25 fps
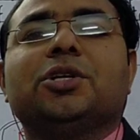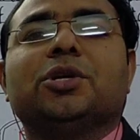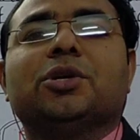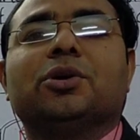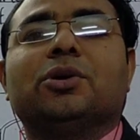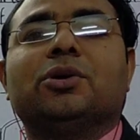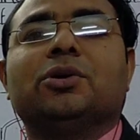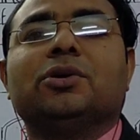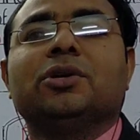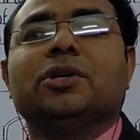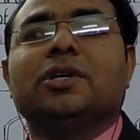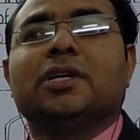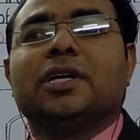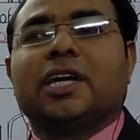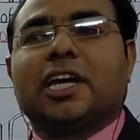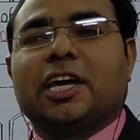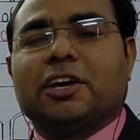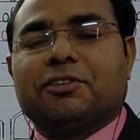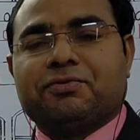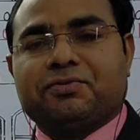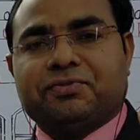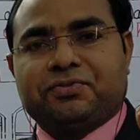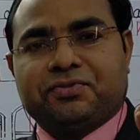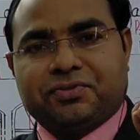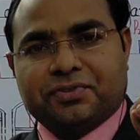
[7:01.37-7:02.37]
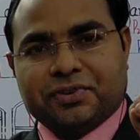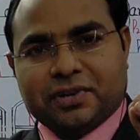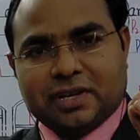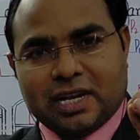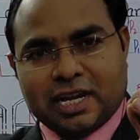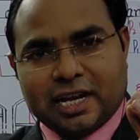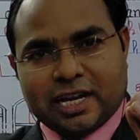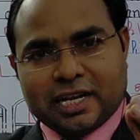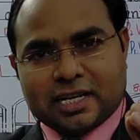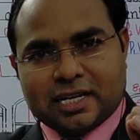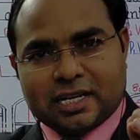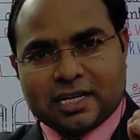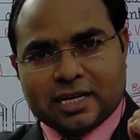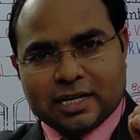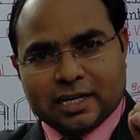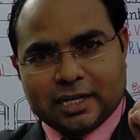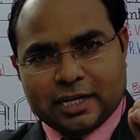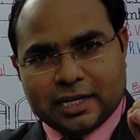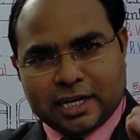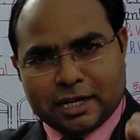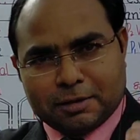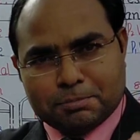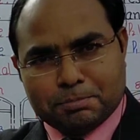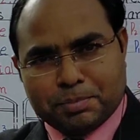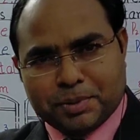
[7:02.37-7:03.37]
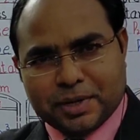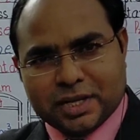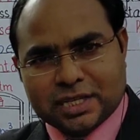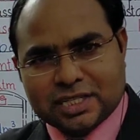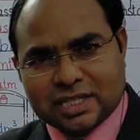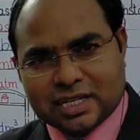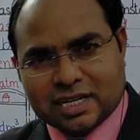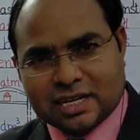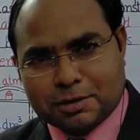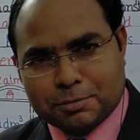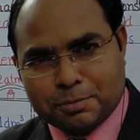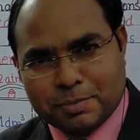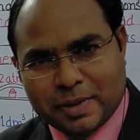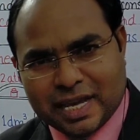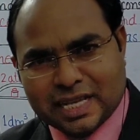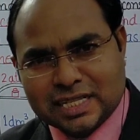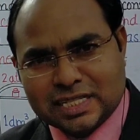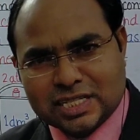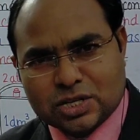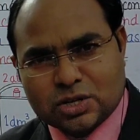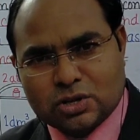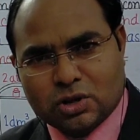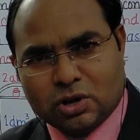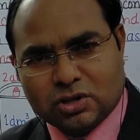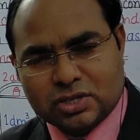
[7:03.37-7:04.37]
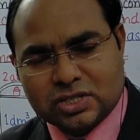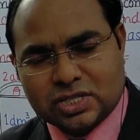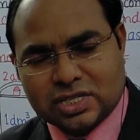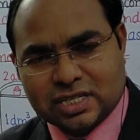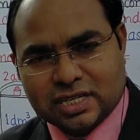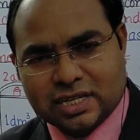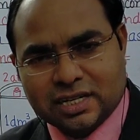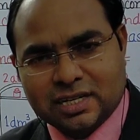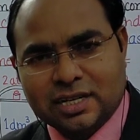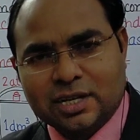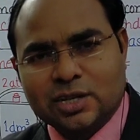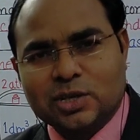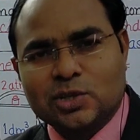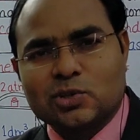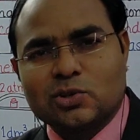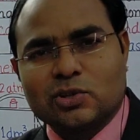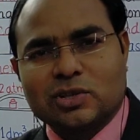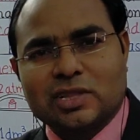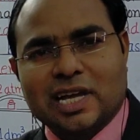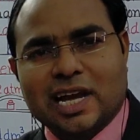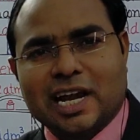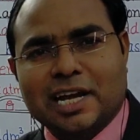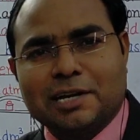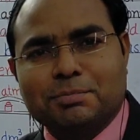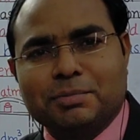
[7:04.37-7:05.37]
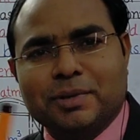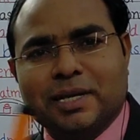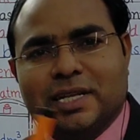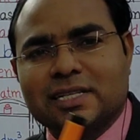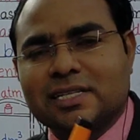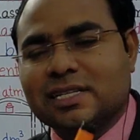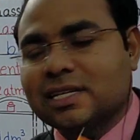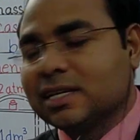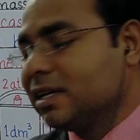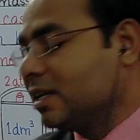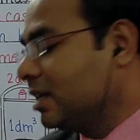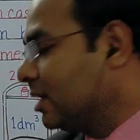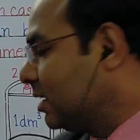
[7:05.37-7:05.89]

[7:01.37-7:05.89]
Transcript: if temperature remains constant, so that means